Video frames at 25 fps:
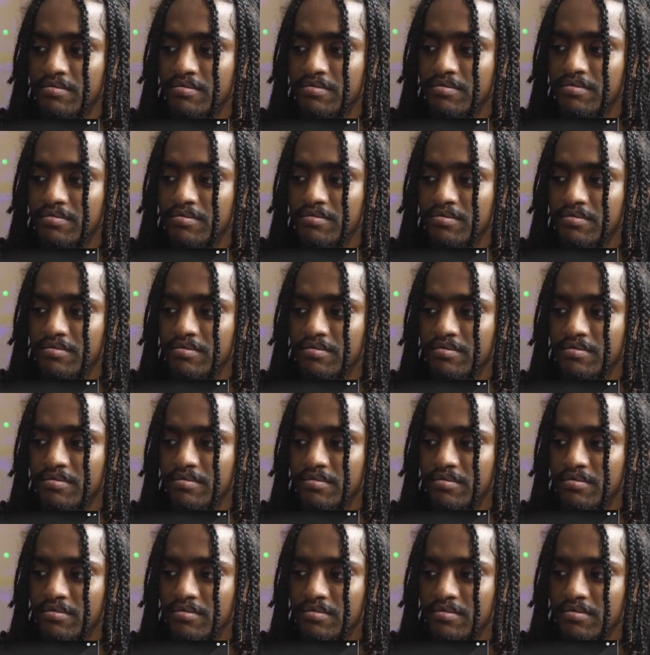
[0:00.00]

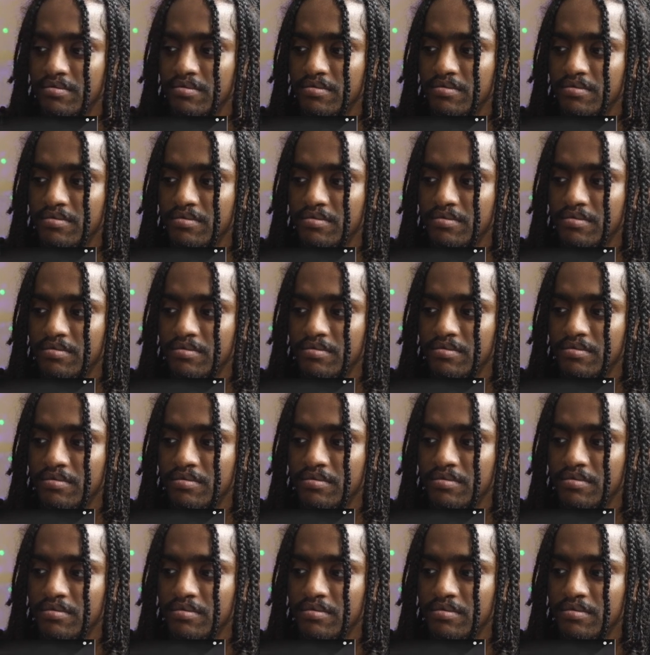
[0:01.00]

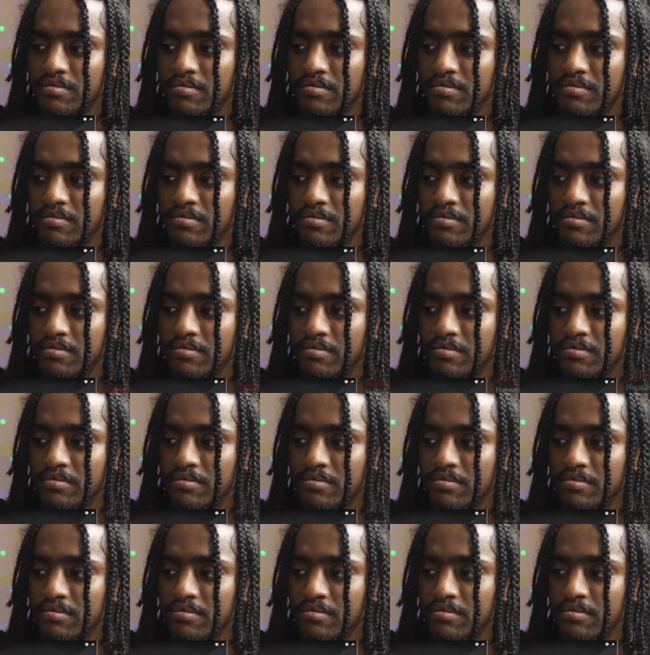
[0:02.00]

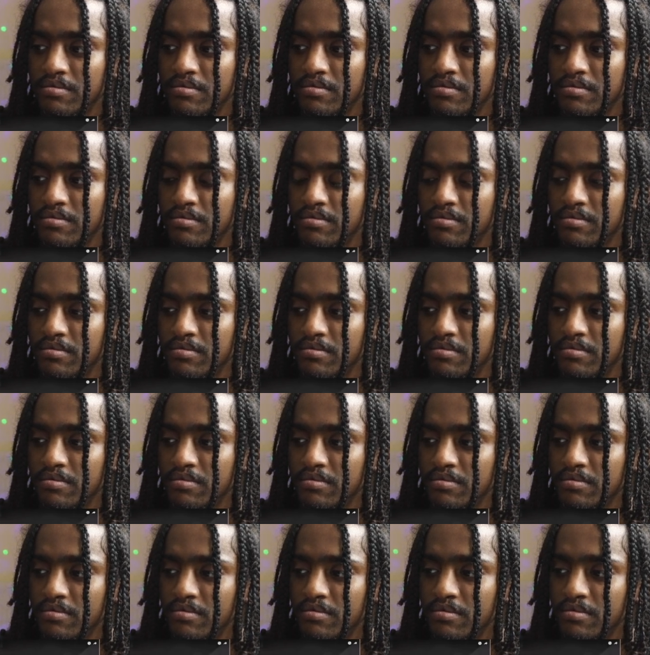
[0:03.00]

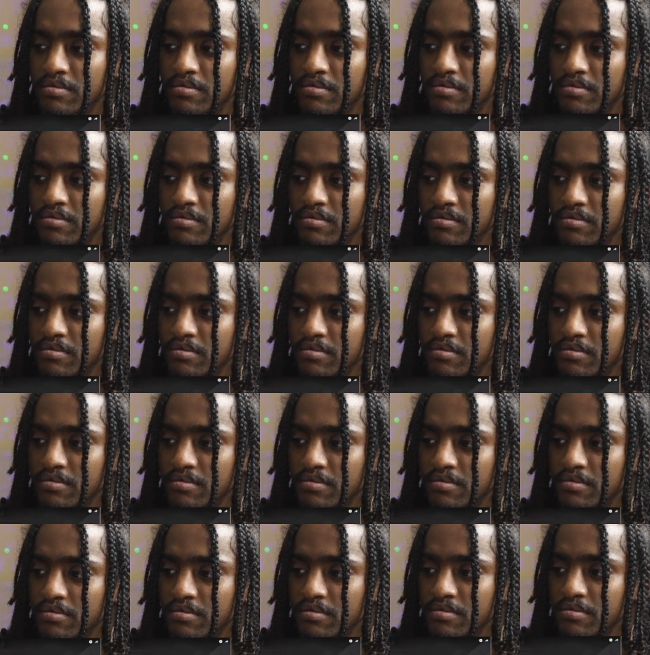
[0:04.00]

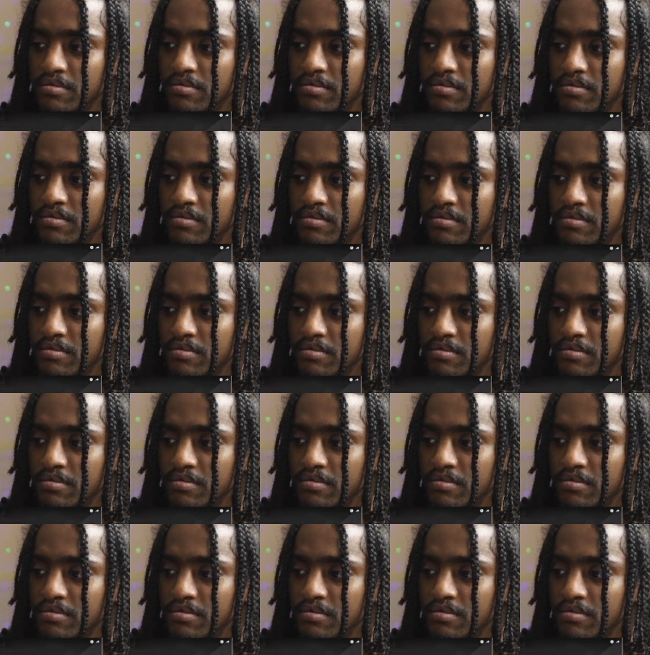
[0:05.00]

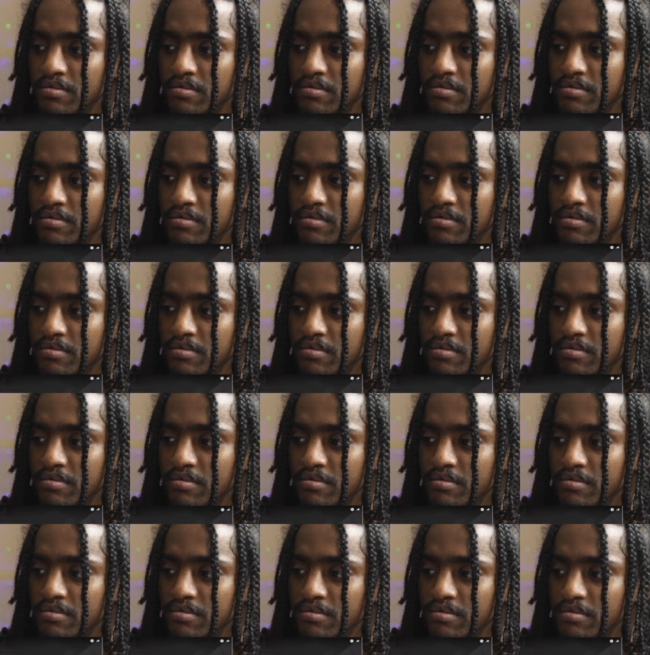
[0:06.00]

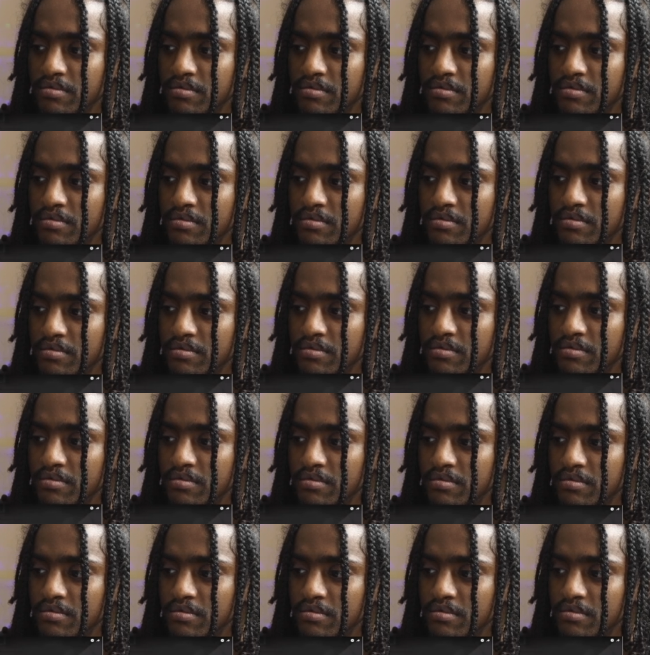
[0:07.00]
(not speaking)